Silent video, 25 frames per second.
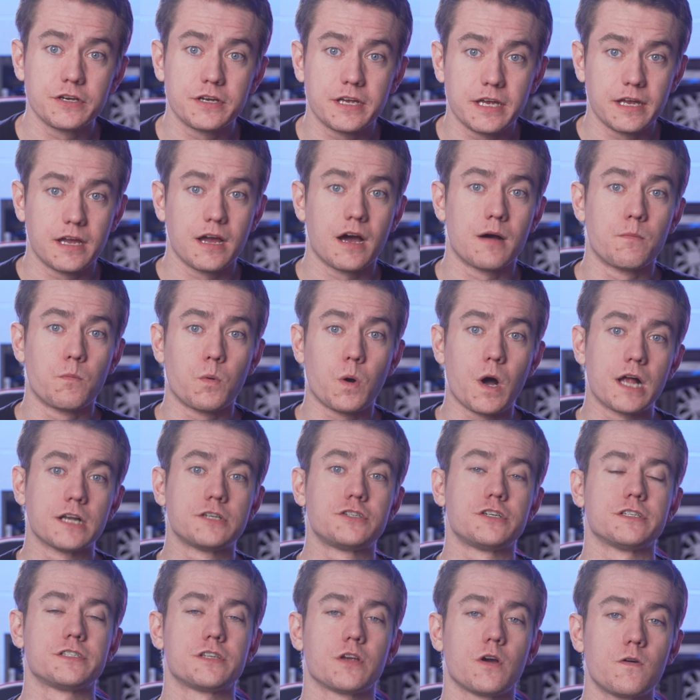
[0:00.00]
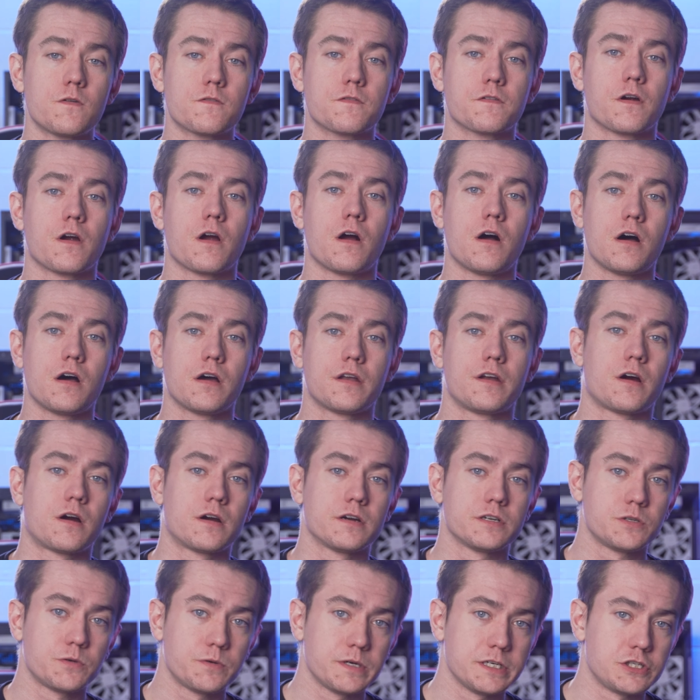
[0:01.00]
You can come watch us over on
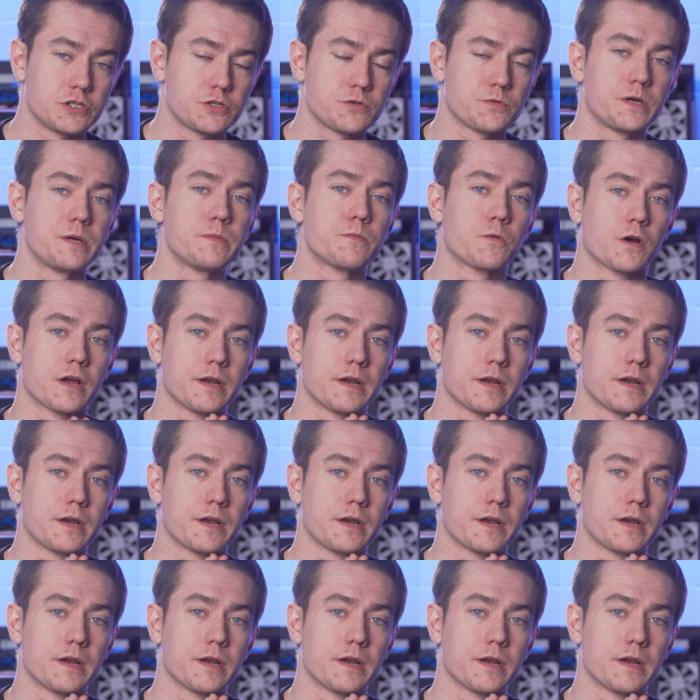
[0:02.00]
our Twitch stream.